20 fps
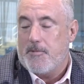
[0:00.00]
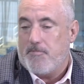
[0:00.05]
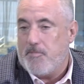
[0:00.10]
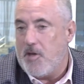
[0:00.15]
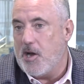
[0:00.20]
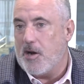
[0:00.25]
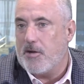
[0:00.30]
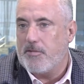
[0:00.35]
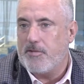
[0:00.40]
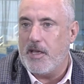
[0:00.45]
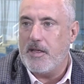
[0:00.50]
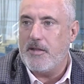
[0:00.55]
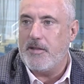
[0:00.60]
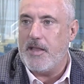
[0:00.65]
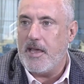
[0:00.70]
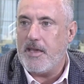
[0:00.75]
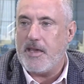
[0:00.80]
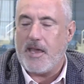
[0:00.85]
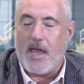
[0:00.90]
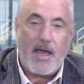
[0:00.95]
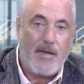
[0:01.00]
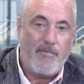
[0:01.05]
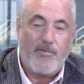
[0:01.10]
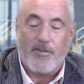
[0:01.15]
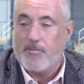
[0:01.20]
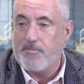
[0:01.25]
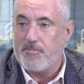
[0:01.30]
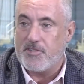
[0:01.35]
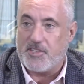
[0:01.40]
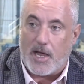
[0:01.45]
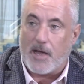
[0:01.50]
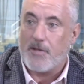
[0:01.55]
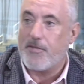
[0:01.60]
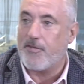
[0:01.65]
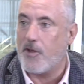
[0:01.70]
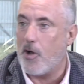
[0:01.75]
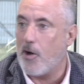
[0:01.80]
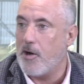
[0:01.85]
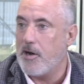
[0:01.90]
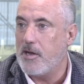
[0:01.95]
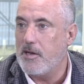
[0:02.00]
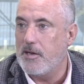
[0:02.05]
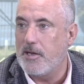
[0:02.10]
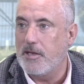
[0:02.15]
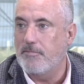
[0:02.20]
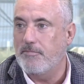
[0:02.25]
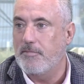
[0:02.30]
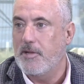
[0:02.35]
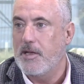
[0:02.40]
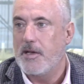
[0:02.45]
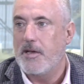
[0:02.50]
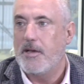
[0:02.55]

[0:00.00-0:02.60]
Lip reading: they came from South Florida and